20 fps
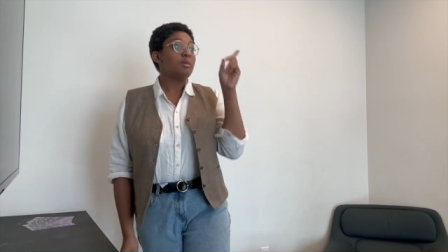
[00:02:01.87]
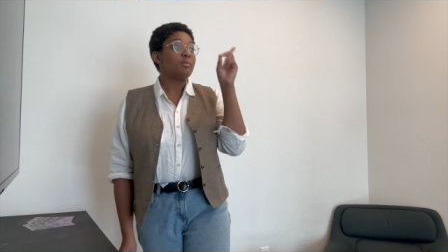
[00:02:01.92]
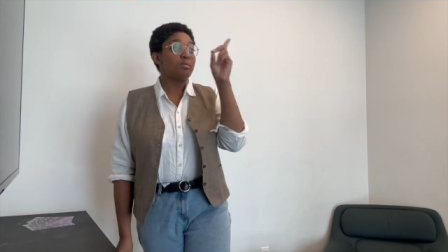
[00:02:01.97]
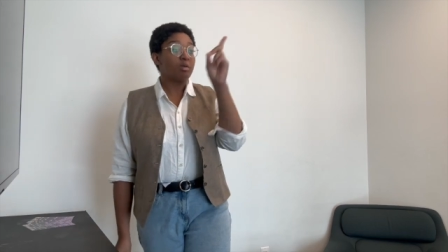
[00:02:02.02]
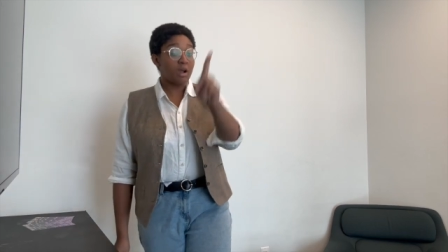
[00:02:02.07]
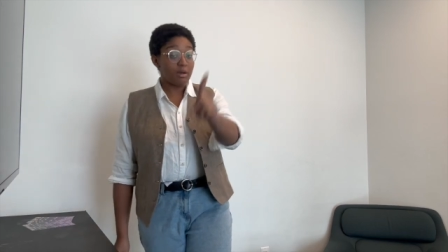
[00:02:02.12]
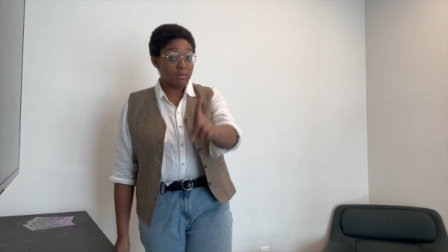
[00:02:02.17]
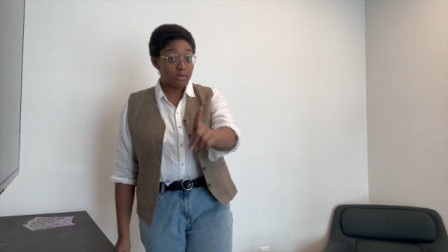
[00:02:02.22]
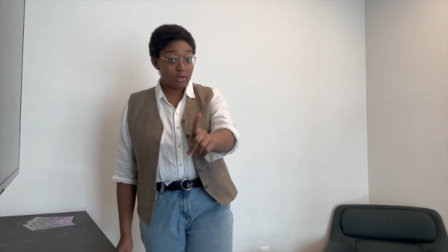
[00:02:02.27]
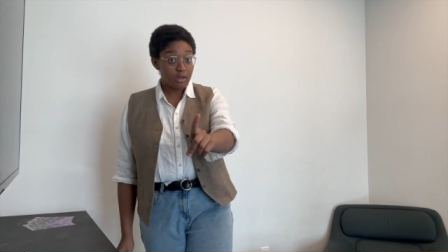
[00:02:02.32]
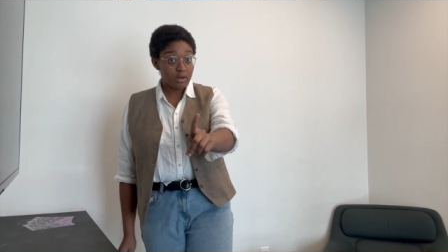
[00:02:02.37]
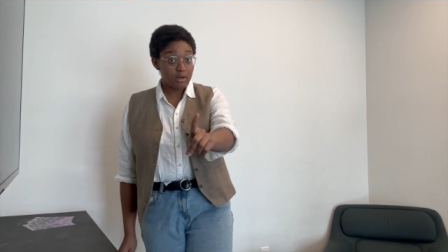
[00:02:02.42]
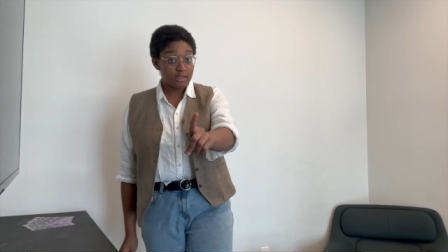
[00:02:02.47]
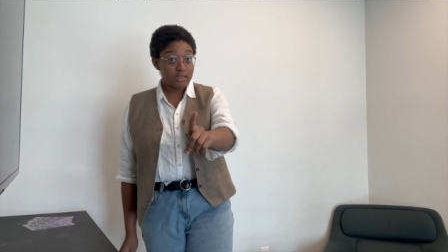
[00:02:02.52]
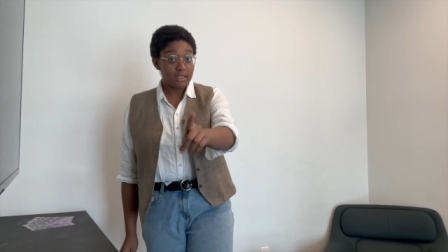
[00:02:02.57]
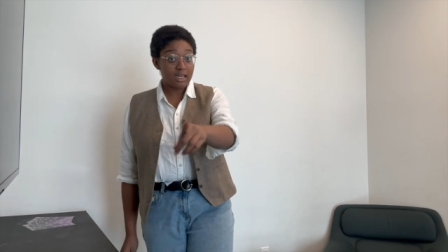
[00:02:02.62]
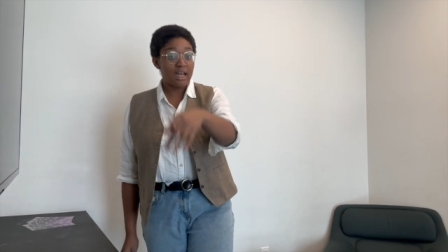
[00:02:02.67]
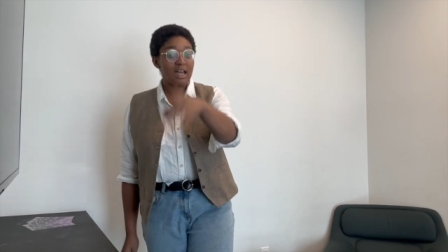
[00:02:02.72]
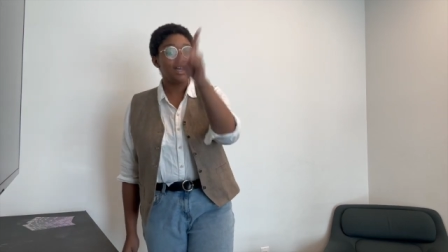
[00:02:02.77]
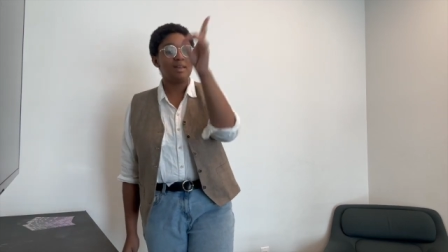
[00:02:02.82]
Probably not on
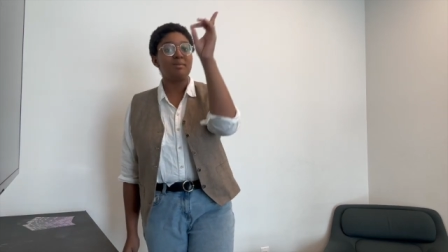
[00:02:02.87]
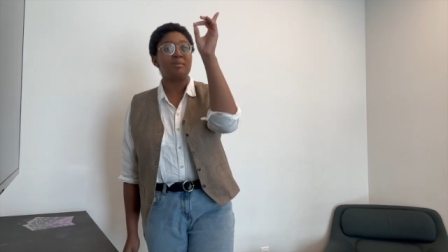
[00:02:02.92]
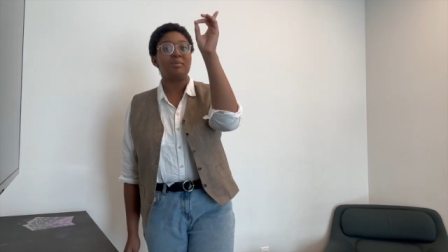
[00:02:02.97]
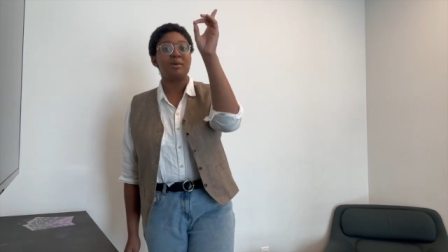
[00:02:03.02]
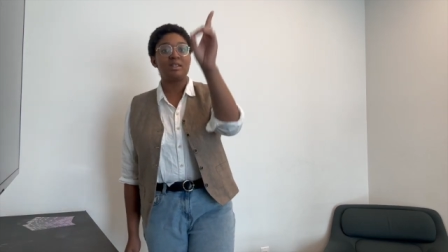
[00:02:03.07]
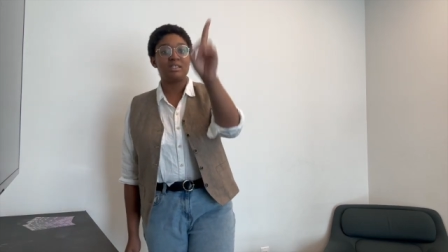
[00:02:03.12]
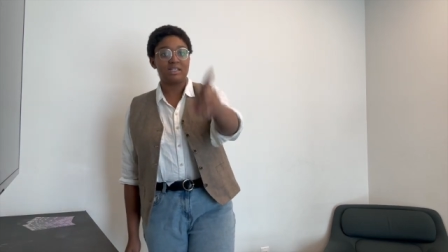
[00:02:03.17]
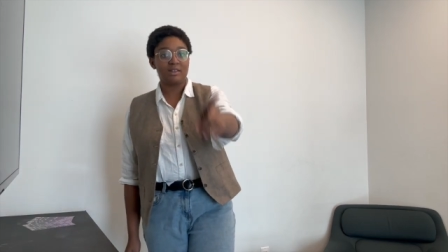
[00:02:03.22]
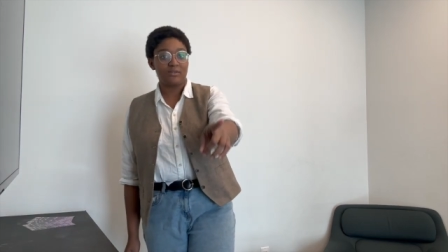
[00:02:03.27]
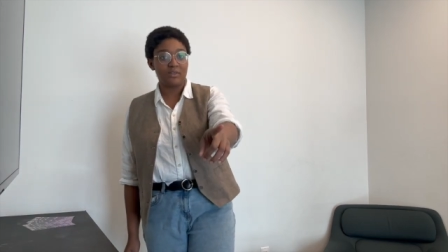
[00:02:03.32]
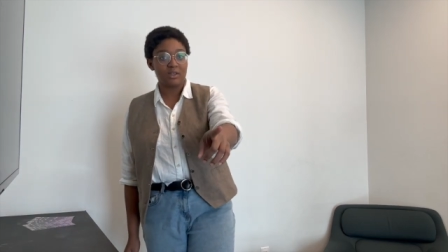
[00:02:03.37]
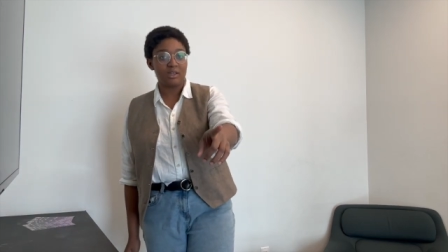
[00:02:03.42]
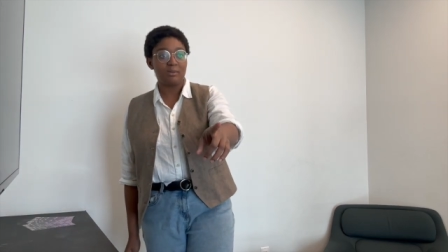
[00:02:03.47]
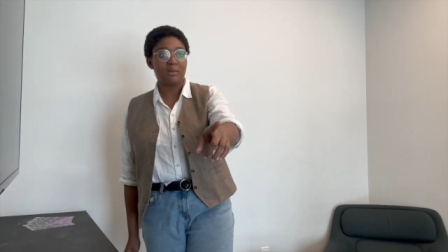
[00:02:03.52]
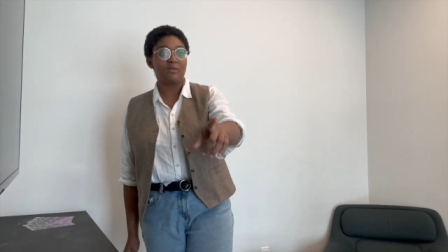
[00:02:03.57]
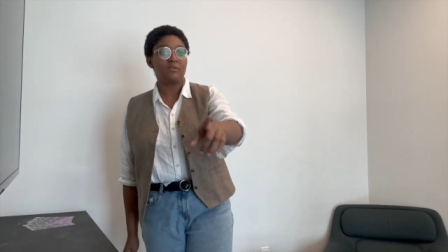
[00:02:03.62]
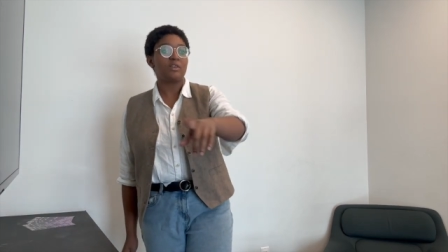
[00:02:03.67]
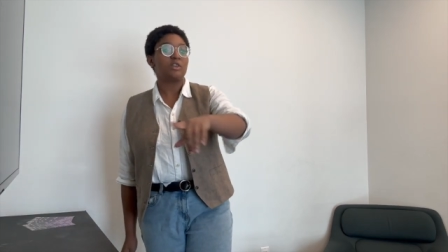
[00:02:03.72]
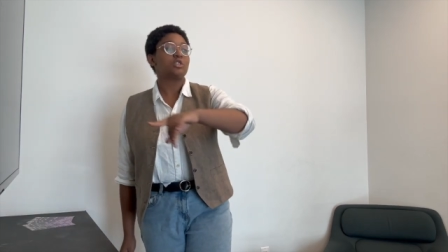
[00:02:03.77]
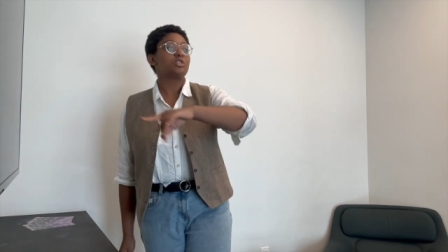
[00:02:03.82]
time, but it's definitely gonna
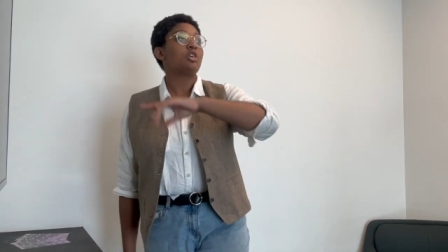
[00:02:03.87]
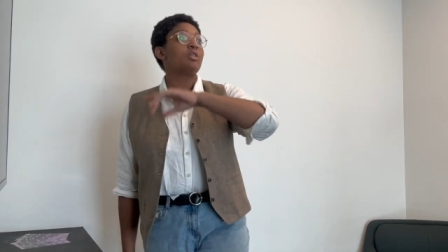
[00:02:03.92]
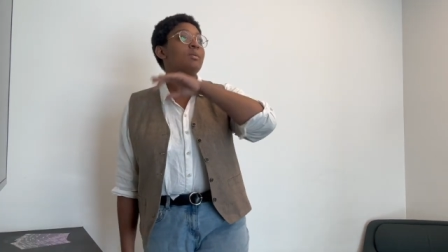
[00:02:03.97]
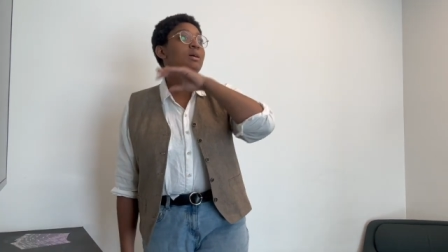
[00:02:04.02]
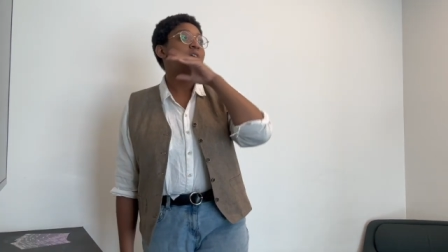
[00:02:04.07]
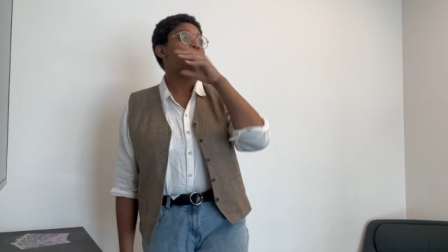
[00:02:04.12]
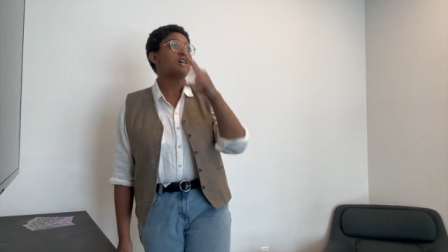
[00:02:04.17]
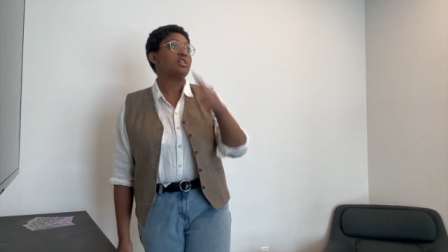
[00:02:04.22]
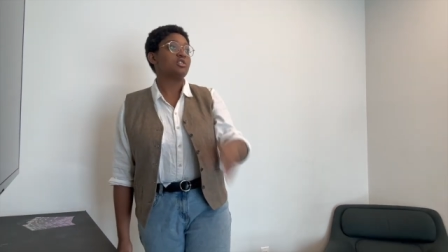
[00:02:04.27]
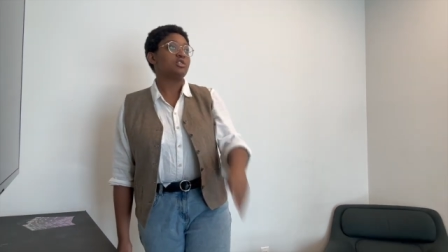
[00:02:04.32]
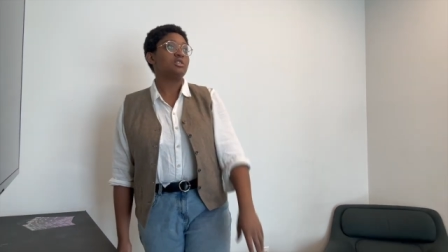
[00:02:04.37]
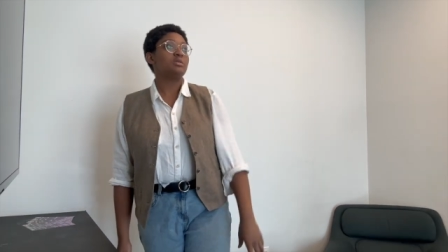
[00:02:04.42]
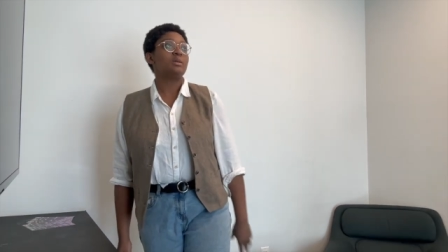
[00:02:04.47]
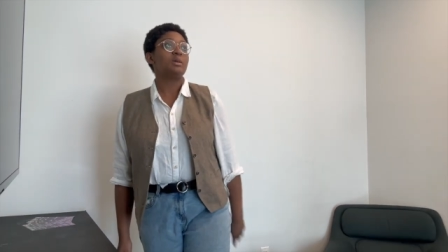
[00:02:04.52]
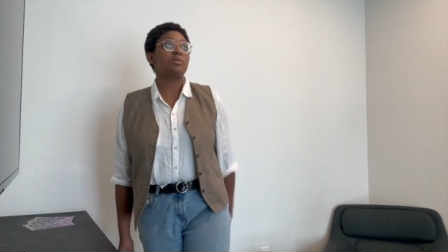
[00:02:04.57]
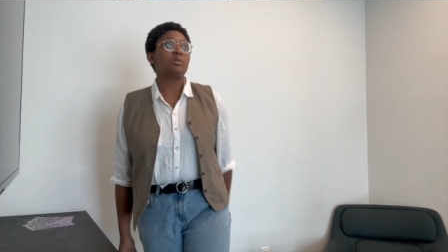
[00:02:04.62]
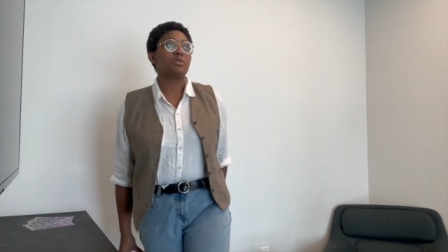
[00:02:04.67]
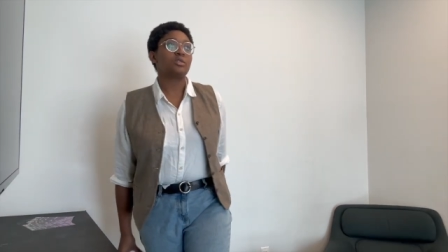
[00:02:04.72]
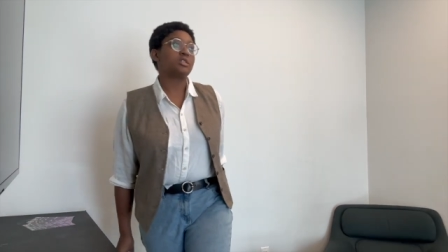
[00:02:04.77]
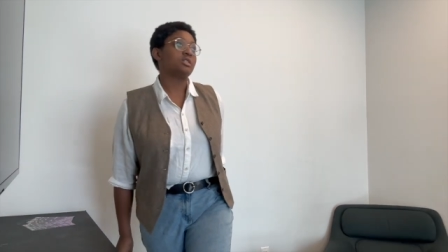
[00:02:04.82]
be finished. Oh my gosh, these
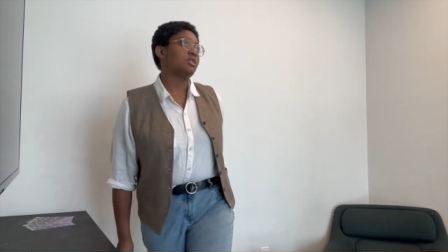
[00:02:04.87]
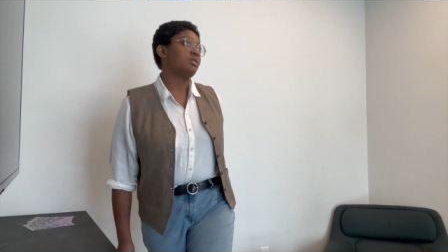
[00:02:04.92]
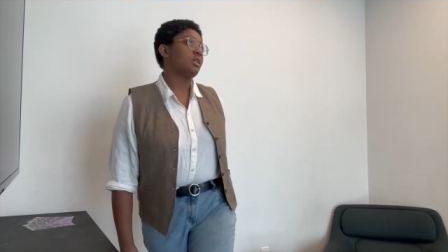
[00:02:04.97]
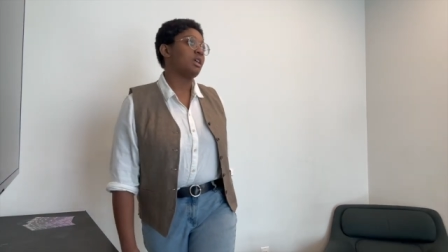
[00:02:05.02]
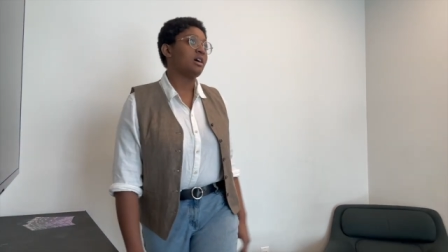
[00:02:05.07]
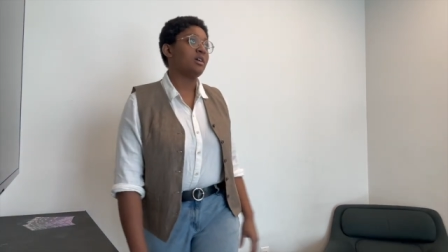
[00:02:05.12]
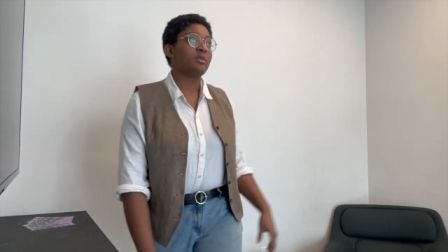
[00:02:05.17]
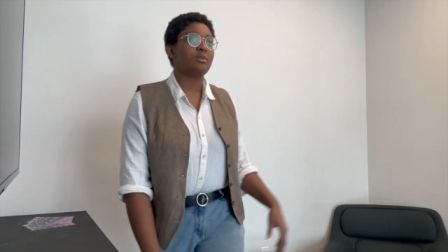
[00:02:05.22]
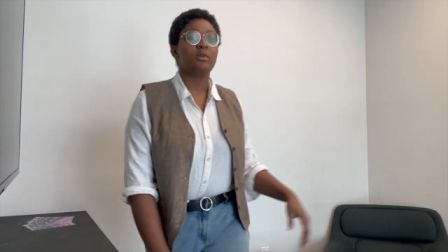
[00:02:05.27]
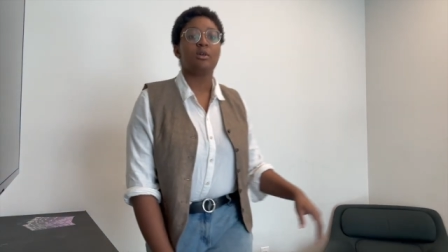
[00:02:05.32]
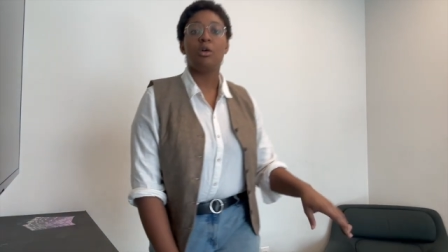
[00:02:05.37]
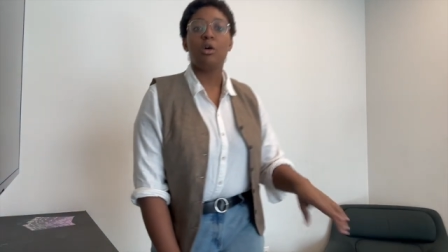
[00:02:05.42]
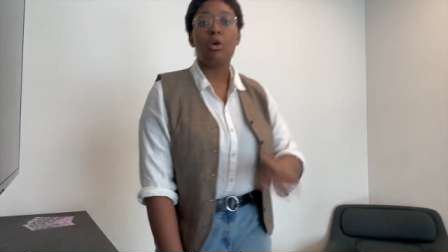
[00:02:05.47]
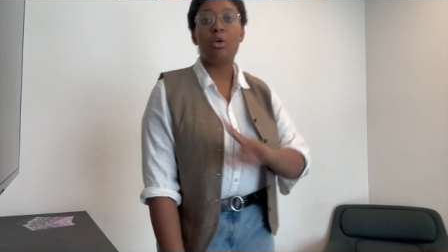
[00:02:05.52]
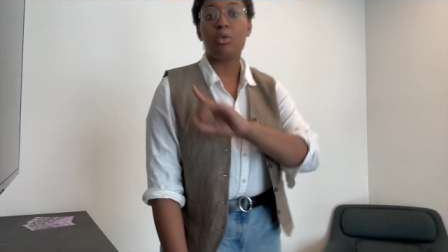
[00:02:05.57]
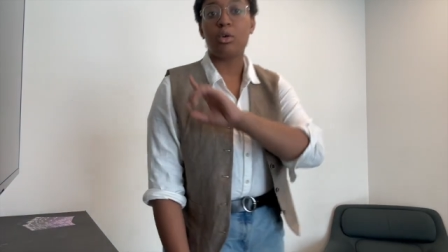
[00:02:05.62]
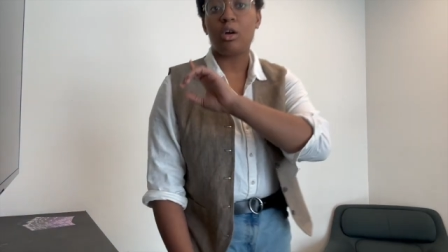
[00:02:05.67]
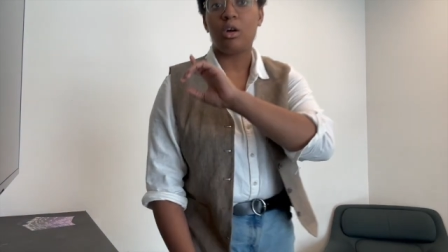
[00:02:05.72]
people are so loud. Hold